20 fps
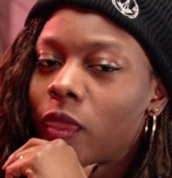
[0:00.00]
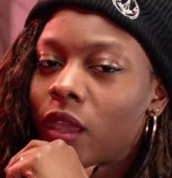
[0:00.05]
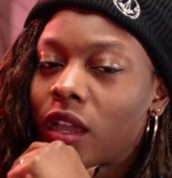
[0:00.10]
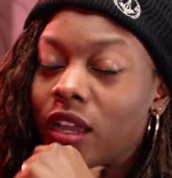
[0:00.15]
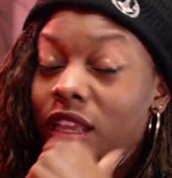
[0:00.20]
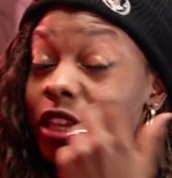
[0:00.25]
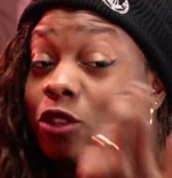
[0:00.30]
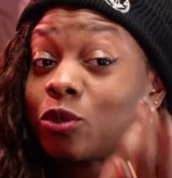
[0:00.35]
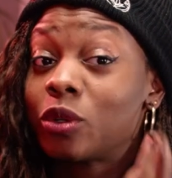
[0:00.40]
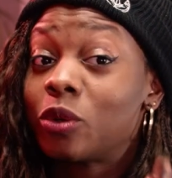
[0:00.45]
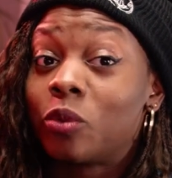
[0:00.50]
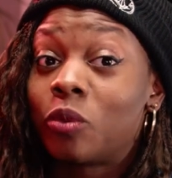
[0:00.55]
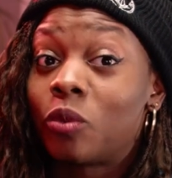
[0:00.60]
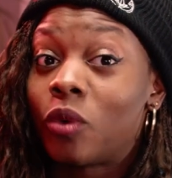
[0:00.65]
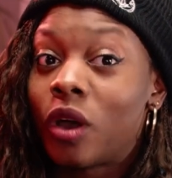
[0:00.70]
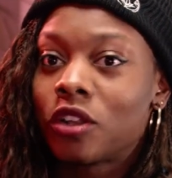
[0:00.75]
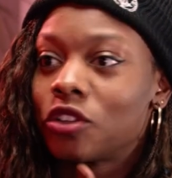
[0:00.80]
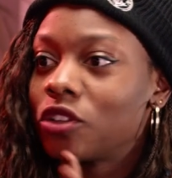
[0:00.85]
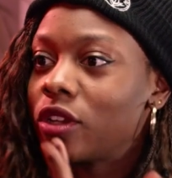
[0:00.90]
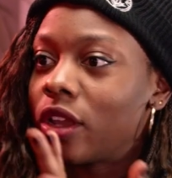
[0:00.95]
Because I just want
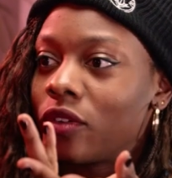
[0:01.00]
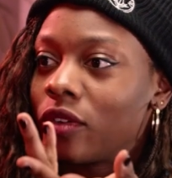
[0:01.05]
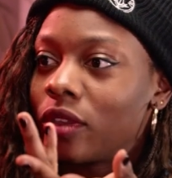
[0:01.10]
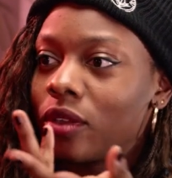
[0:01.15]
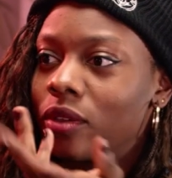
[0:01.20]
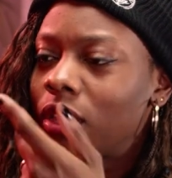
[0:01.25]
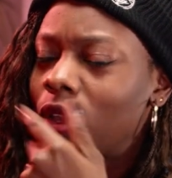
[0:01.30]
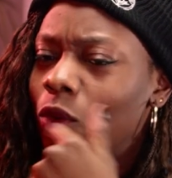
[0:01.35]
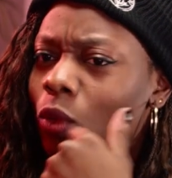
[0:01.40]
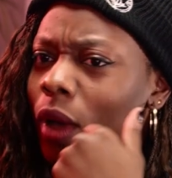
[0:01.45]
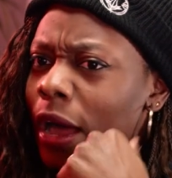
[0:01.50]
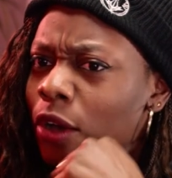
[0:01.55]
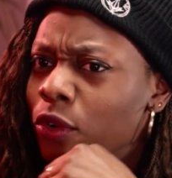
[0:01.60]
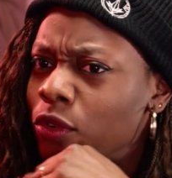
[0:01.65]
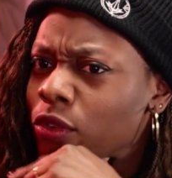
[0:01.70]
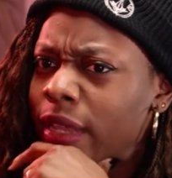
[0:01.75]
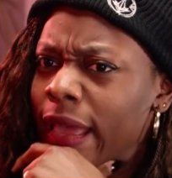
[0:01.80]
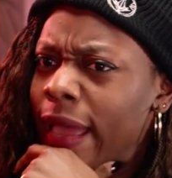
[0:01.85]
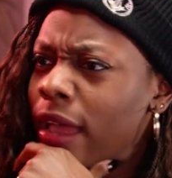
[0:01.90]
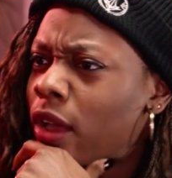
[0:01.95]
to watch how he, like,
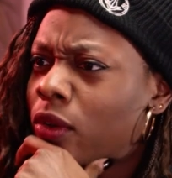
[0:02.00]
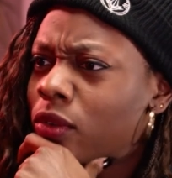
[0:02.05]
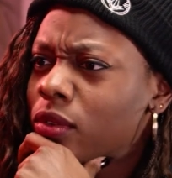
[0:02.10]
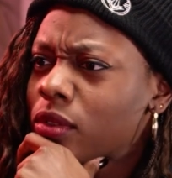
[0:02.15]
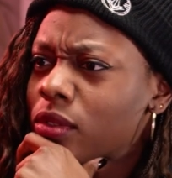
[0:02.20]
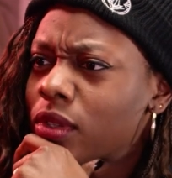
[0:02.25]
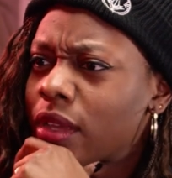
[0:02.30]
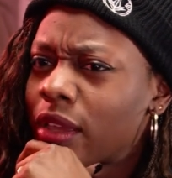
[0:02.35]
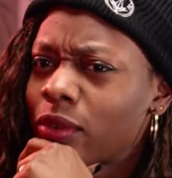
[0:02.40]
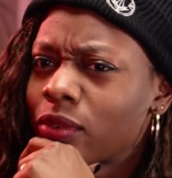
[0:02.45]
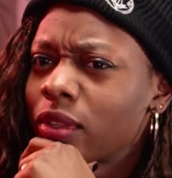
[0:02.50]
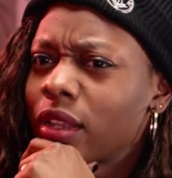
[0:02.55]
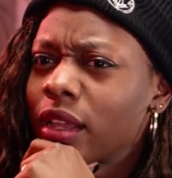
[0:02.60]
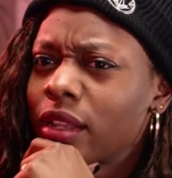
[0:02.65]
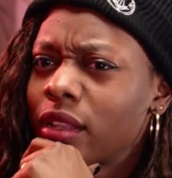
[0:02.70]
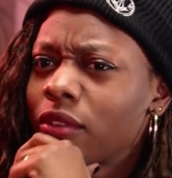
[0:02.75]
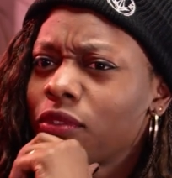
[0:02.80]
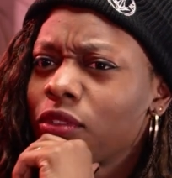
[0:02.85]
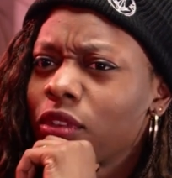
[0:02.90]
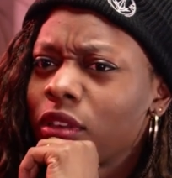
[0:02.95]
how, how? I,
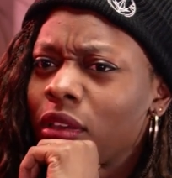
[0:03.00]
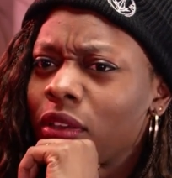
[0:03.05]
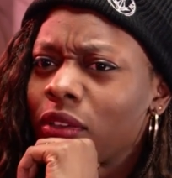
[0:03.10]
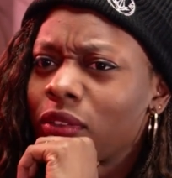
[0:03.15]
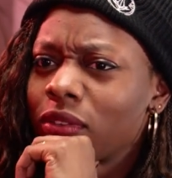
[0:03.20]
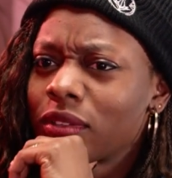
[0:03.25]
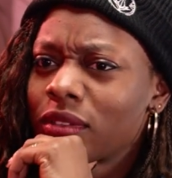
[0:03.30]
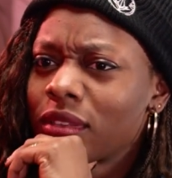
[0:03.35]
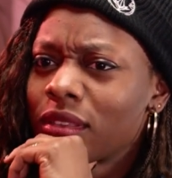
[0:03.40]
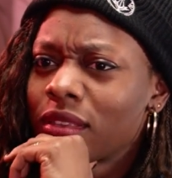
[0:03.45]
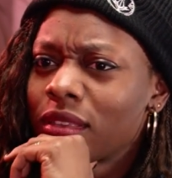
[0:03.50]
would love to know.